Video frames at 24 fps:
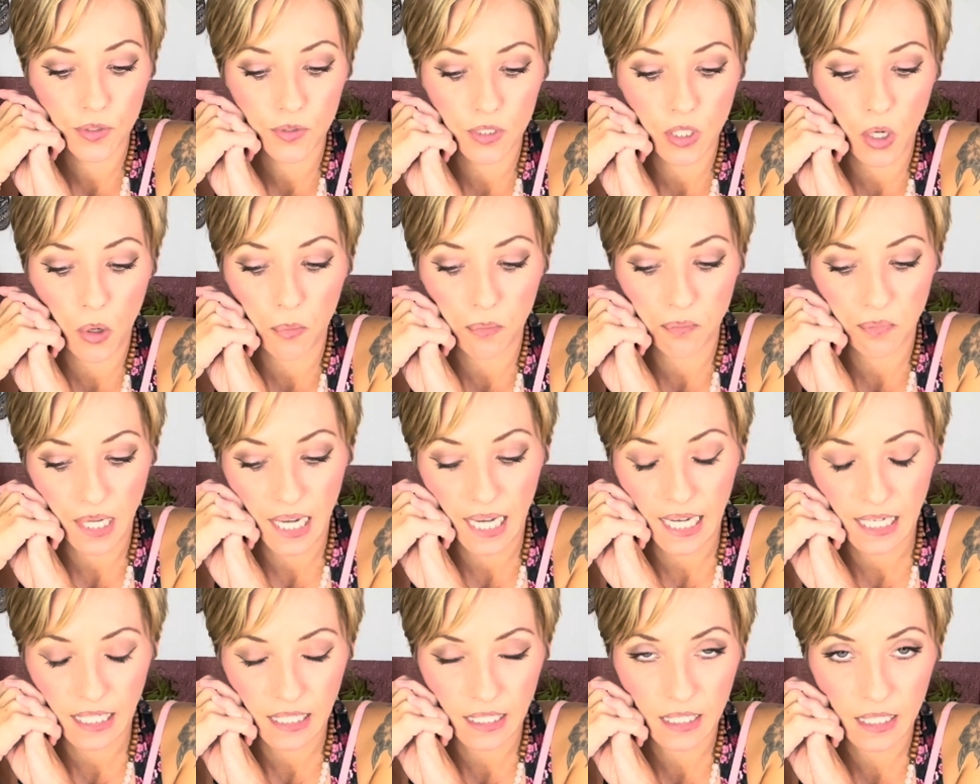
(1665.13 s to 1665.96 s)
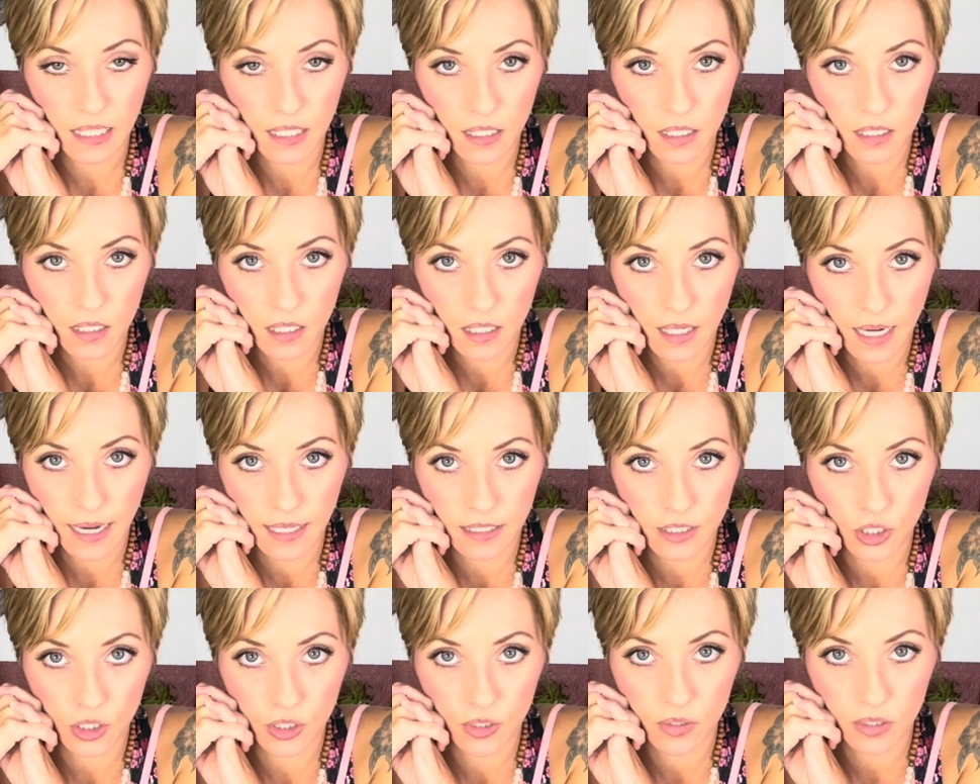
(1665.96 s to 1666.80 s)
Don't panic
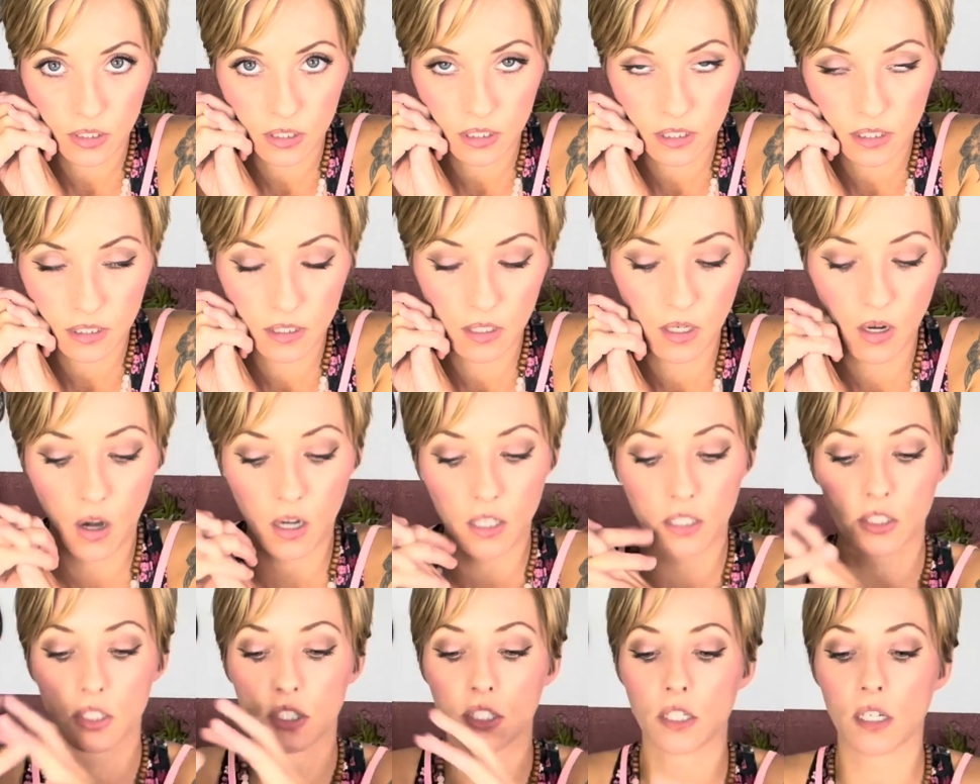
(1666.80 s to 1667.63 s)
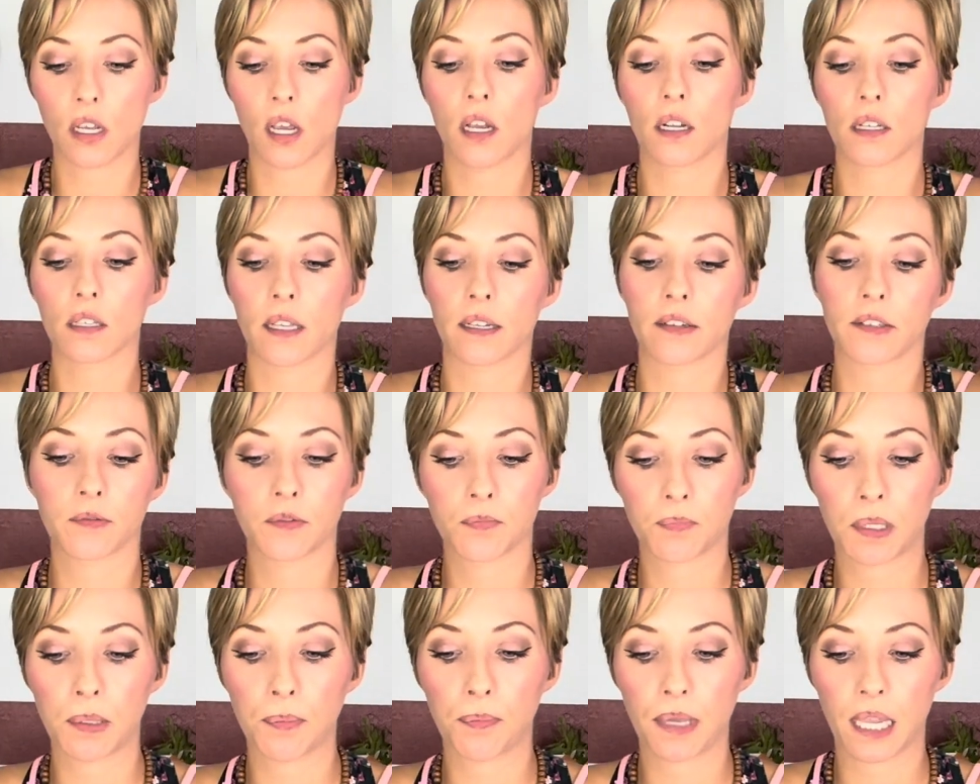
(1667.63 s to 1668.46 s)
as you are stuck. Like,
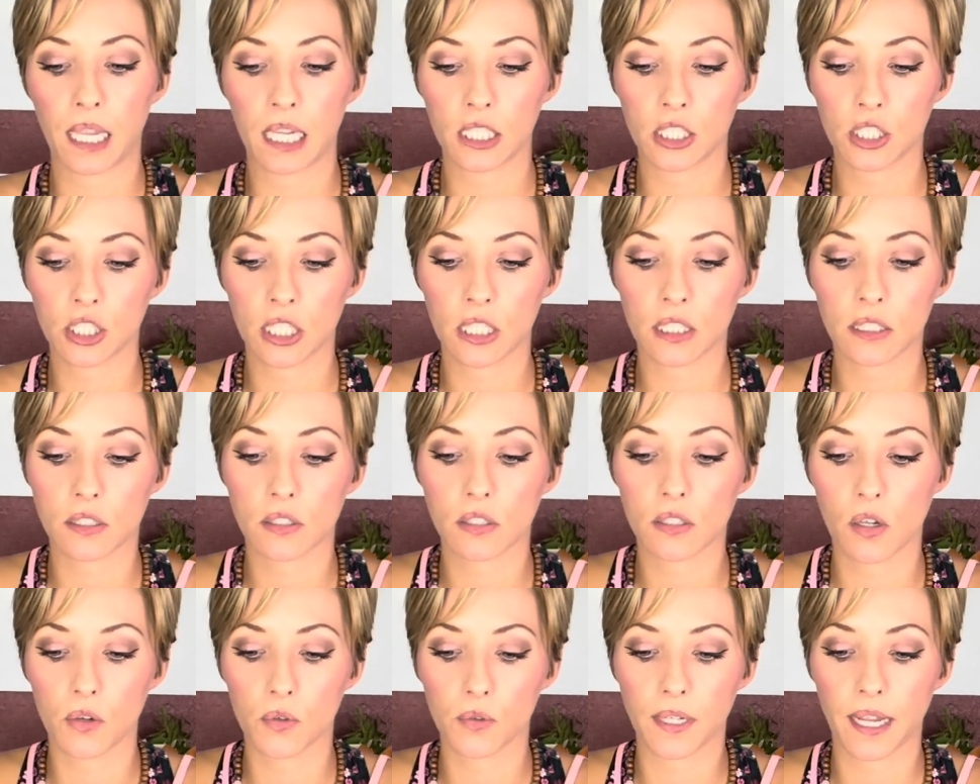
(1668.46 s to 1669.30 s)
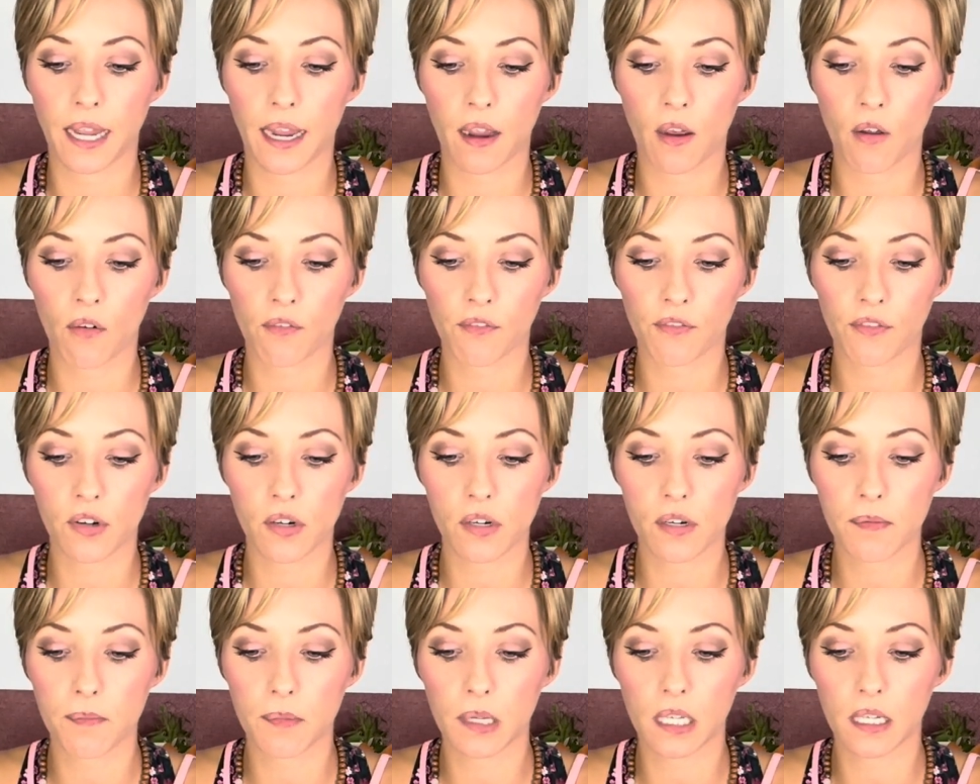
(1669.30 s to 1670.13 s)
be patient, slow down for
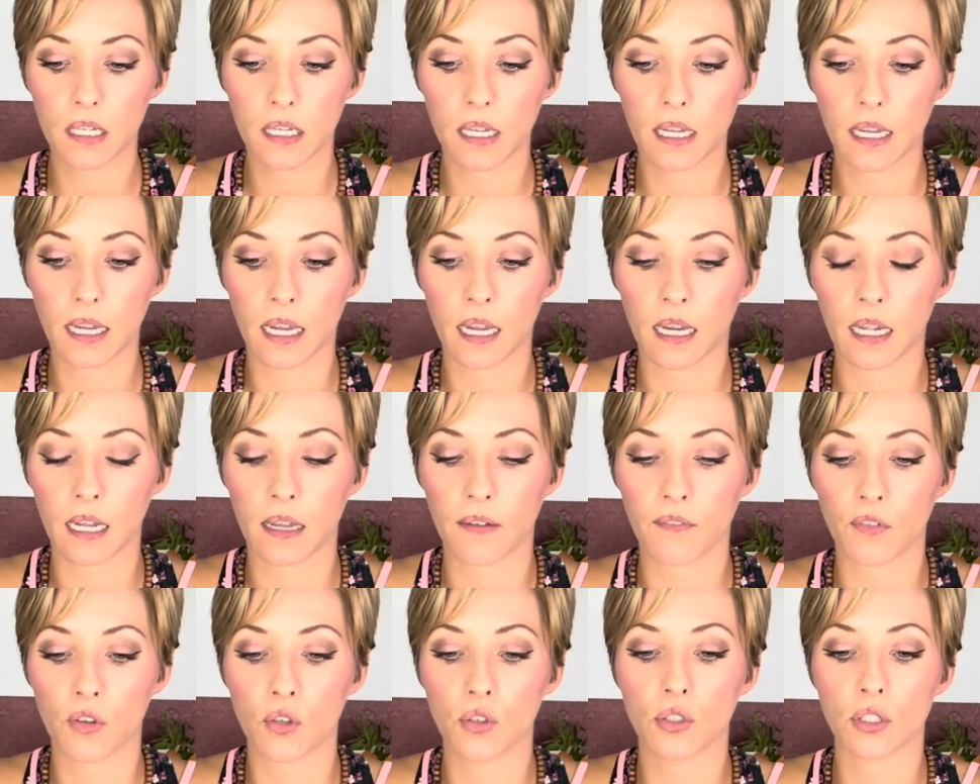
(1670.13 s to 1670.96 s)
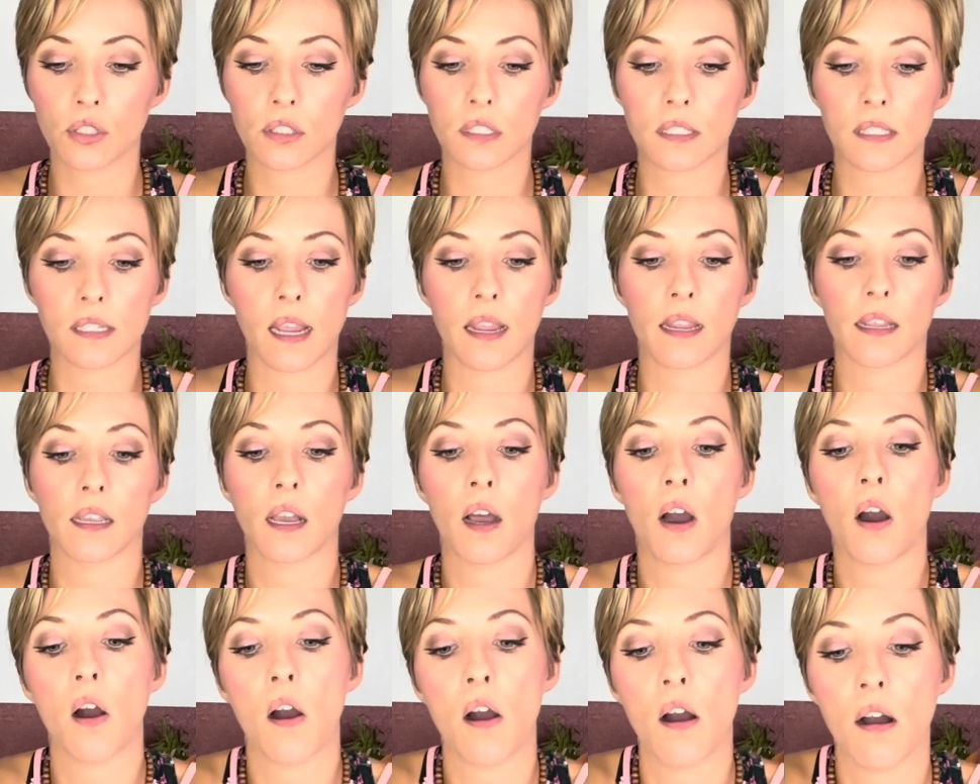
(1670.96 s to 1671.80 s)
a minute, and if you just stay
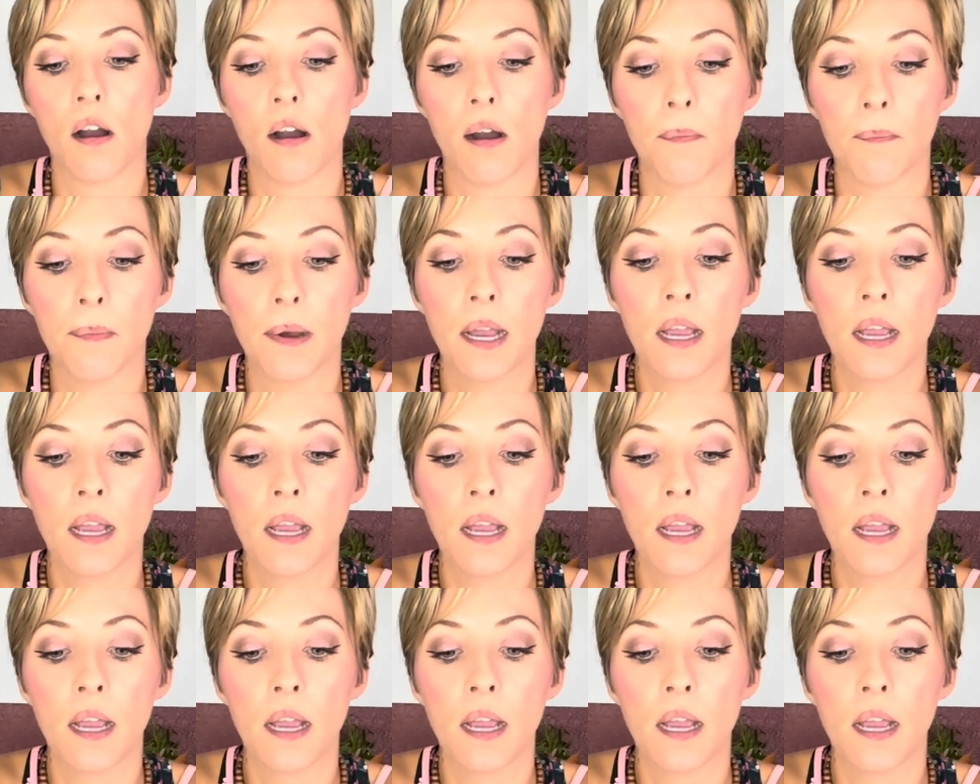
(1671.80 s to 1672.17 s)
calm,